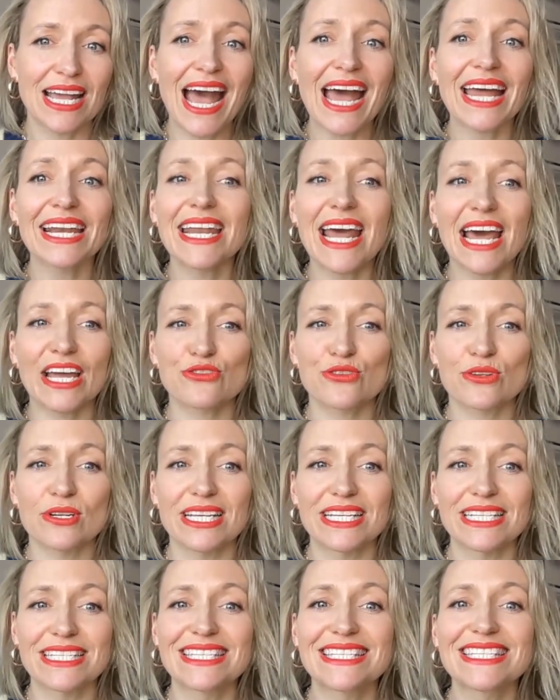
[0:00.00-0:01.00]
and
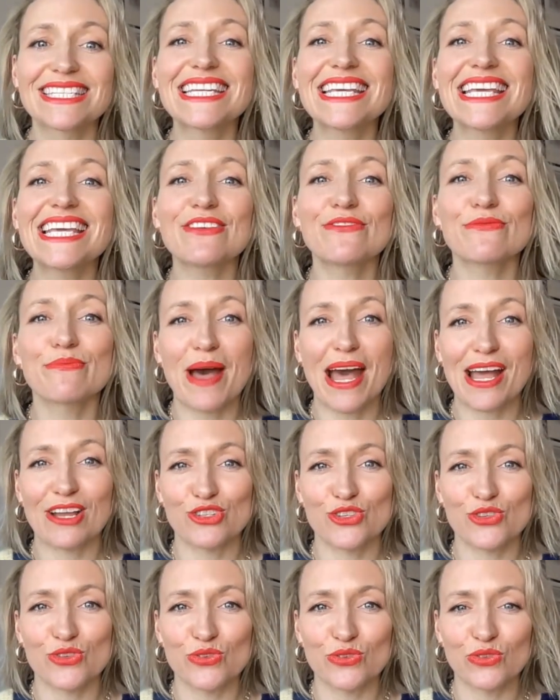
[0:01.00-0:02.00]
naturalist Steve
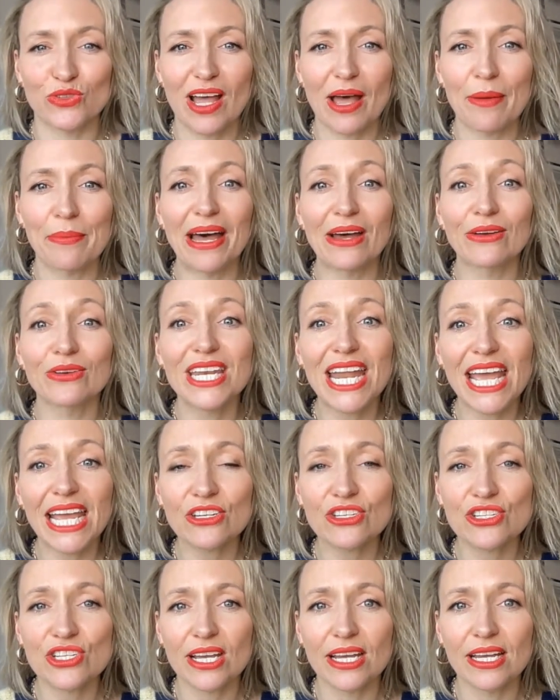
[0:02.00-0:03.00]
Backshall about
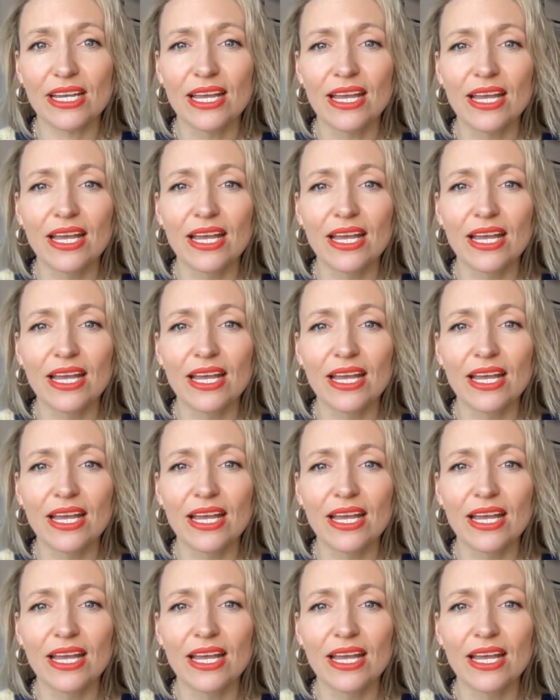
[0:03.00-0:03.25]
nature